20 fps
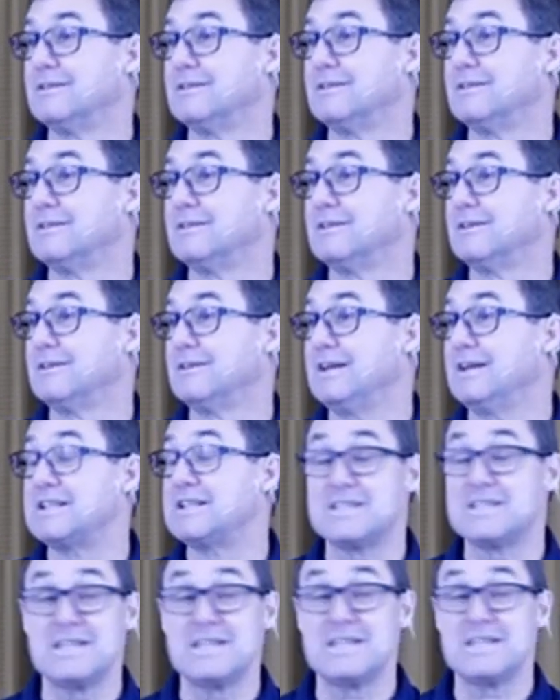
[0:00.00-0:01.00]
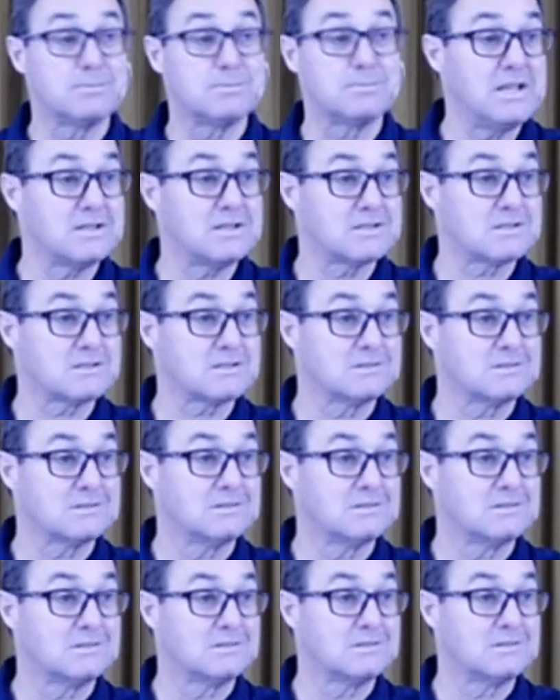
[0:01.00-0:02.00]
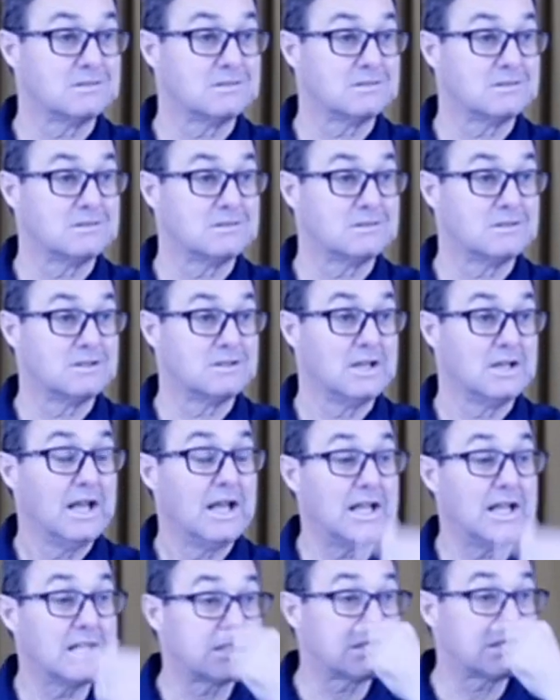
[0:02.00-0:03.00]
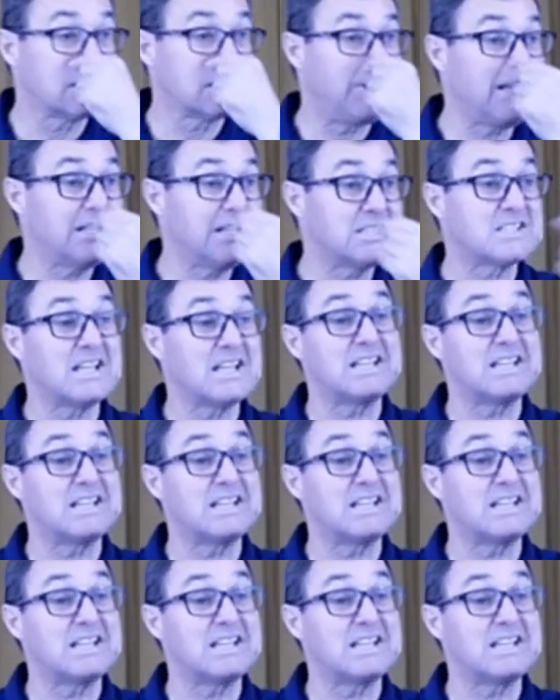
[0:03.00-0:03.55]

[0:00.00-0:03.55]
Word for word: It's his peace. It's the peace that he could